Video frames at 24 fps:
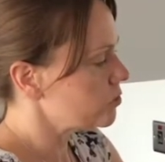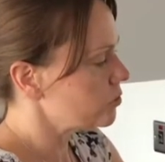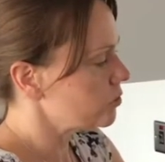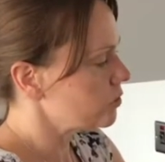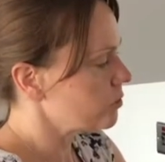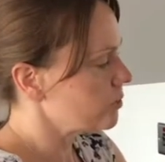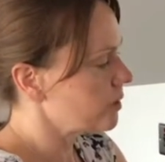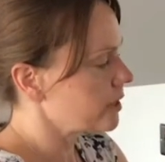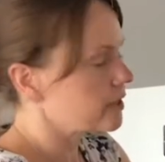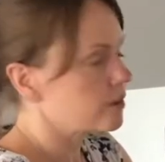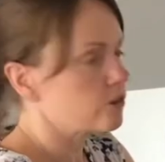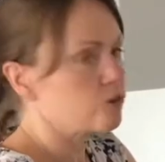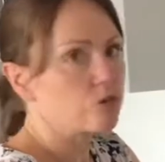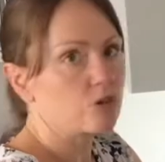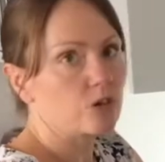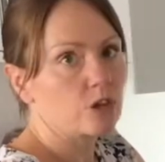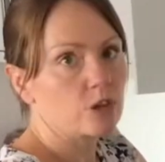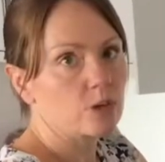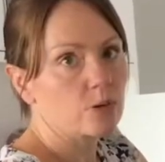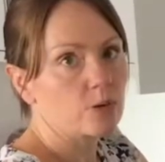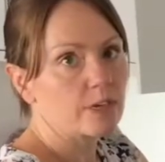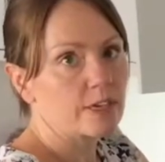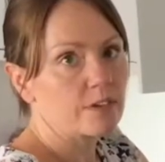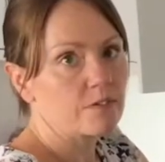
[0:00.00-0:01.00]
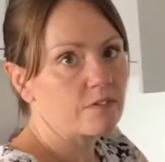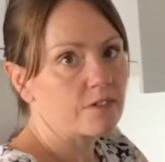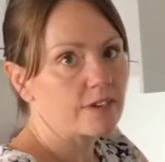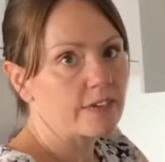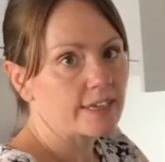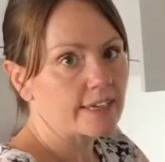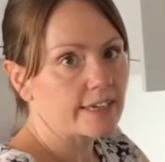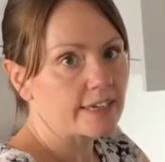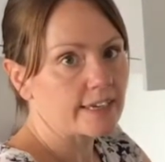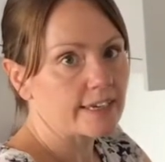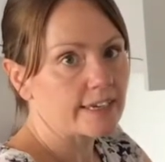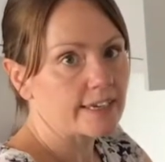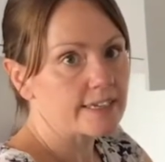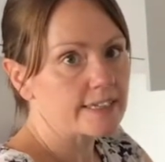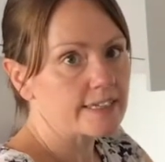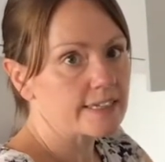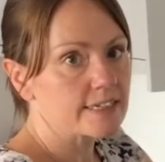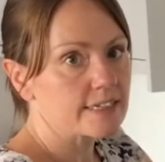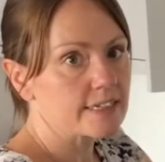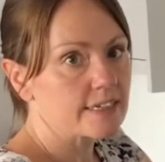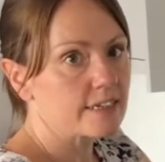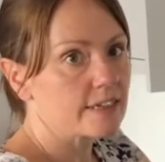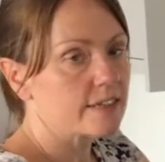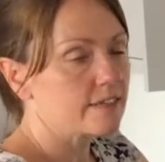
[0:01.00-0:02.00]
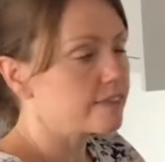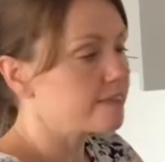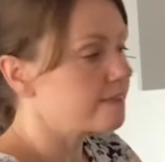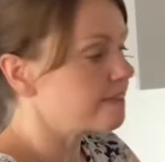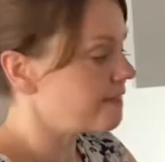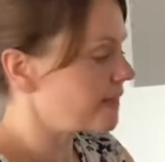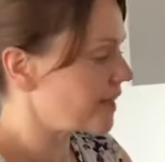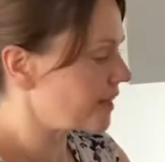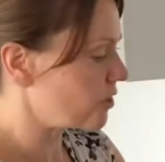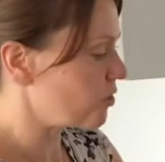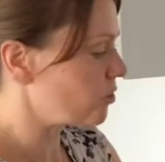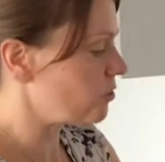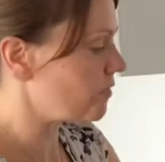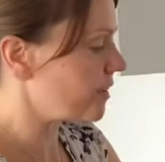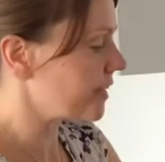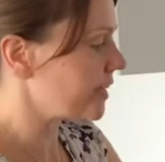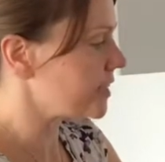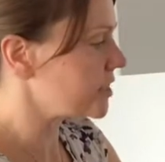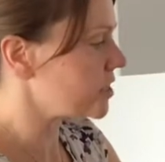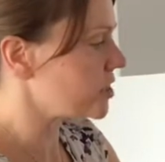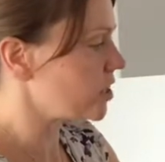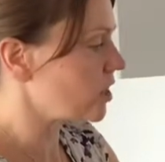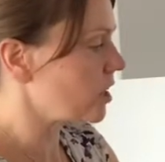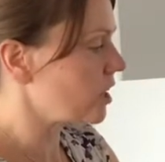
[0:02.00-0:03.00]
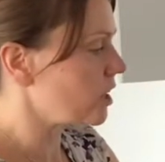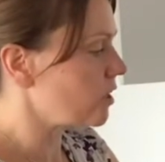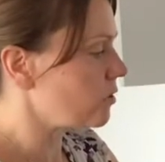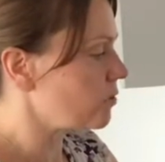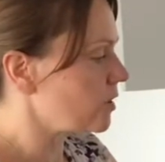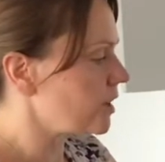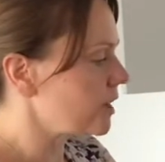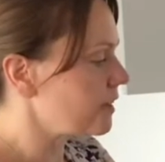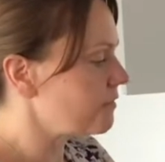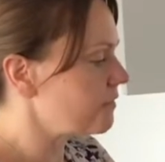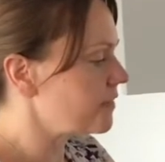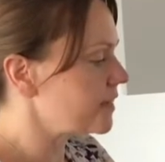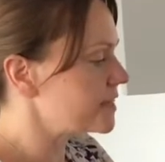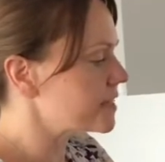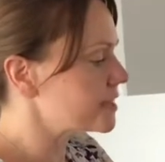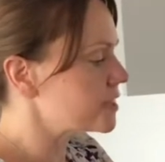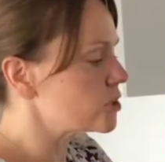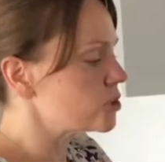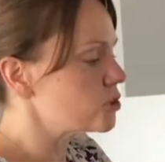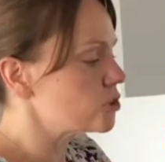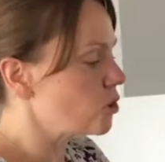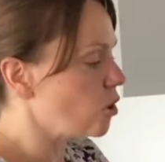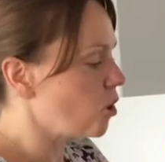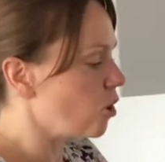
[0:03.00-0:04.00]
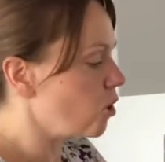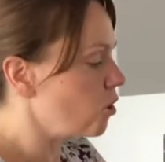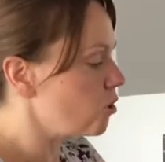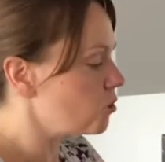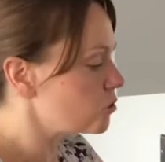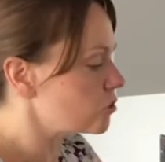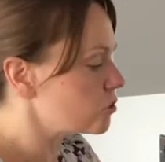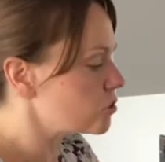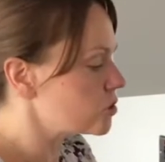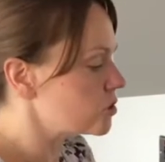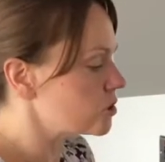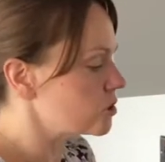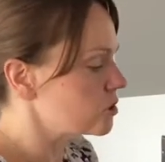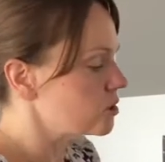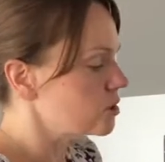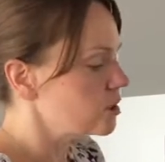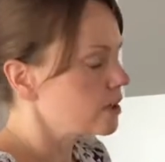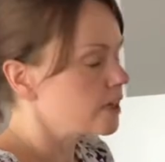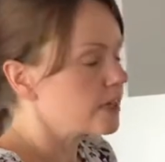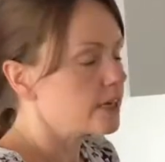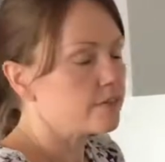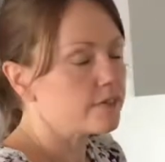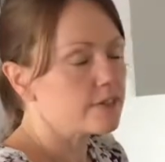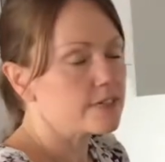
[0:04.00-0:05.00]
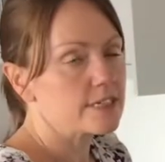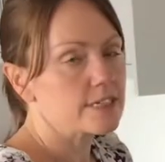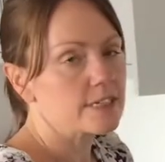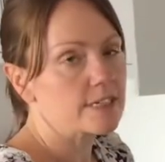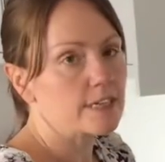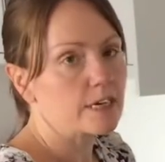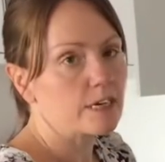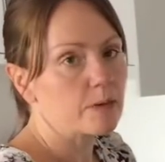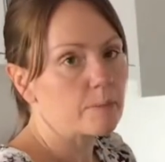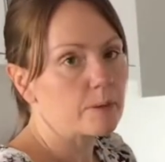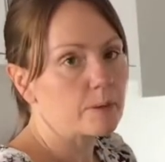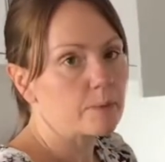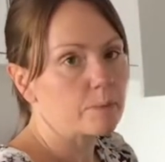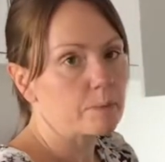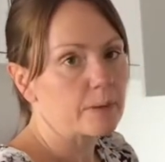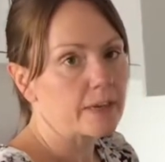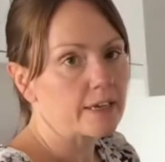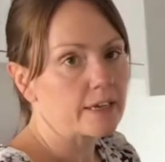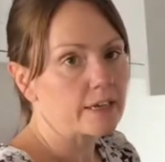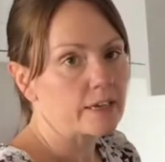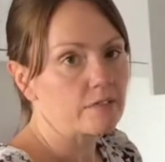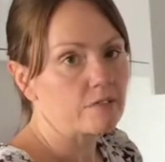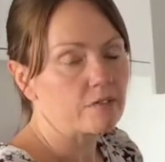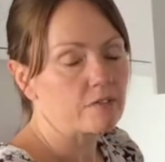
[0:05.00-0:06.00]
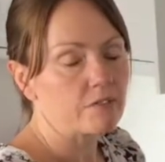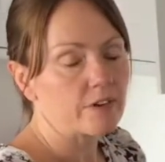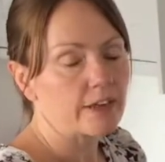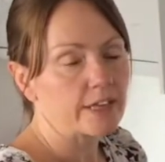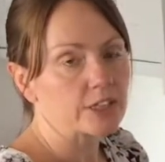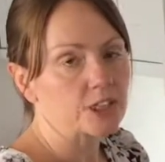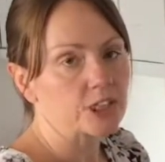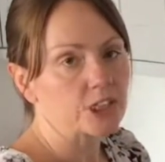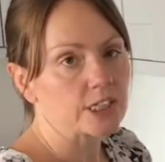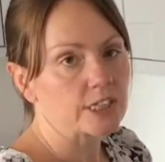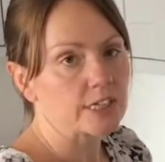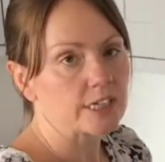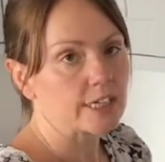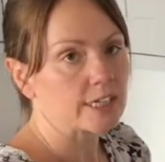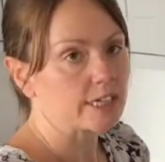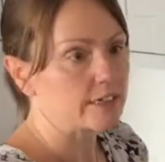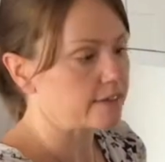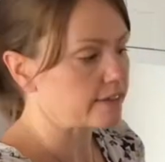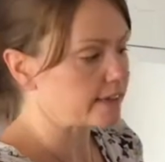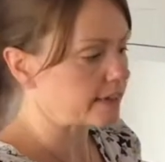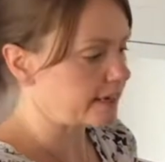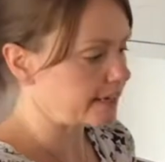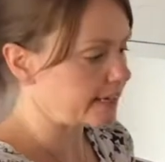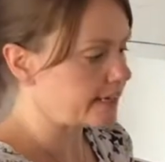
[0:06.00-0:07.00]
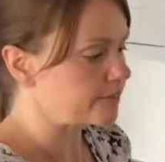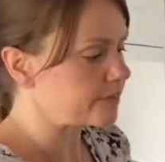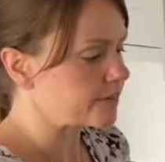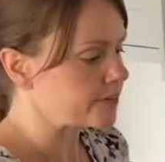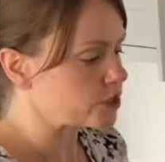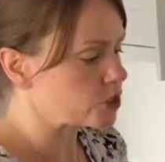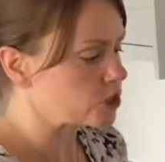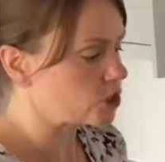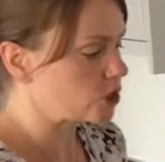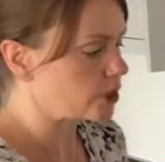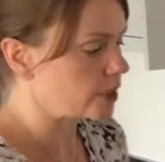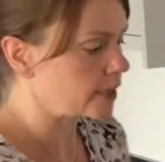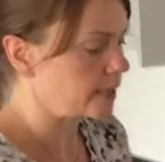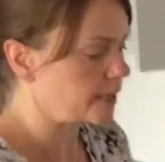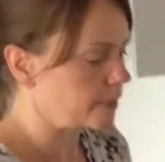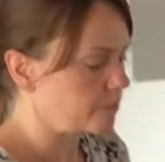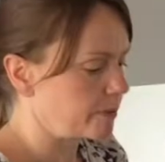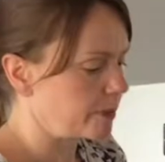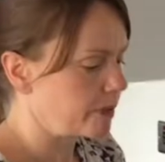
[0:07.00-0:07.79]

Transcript: If it is, then you're ready to go. If it's not, if it's still a bit pink and fleshy, then leave it to cook a little bit longer.